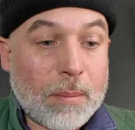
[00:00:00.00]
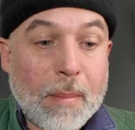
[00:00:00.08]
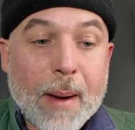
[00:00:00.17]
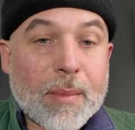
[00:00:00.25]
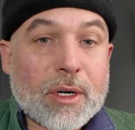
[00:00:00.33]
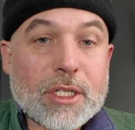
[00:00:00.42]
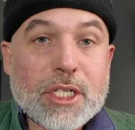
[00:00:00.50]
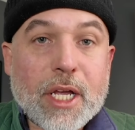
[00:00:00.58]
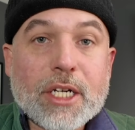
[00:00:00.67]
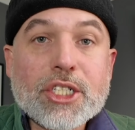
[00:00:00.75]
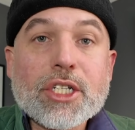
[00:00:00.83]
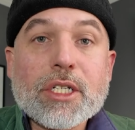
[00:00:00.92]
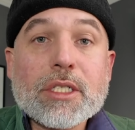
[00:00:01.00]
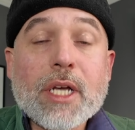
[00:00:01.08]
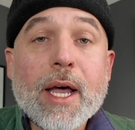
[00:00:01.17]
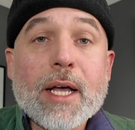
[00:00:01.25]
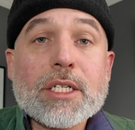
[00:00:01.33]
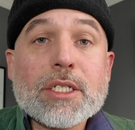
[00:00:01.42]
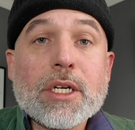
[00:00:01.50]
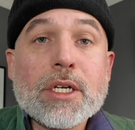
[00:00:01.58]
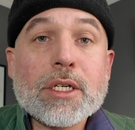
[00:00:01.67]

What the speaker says: memorization task